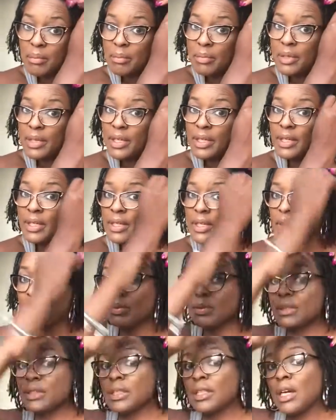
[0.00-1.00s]
But uh-huh.
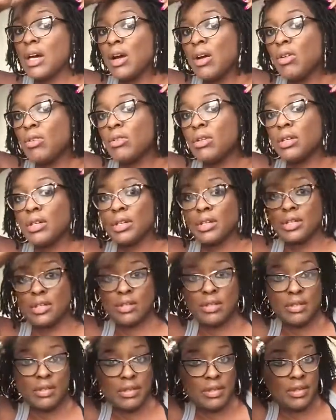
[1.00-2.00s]
it was
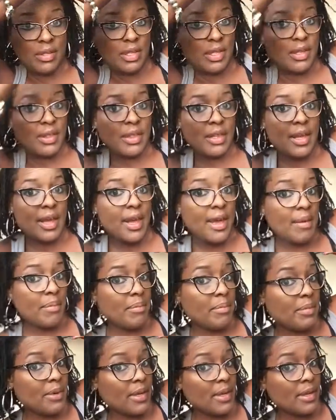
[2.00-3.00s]
longer than
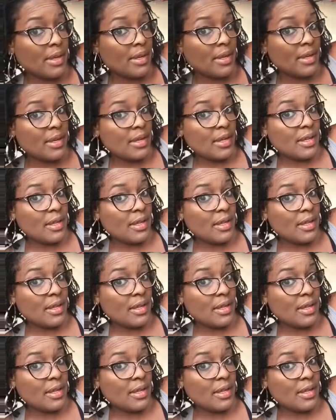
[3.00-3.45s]
that, but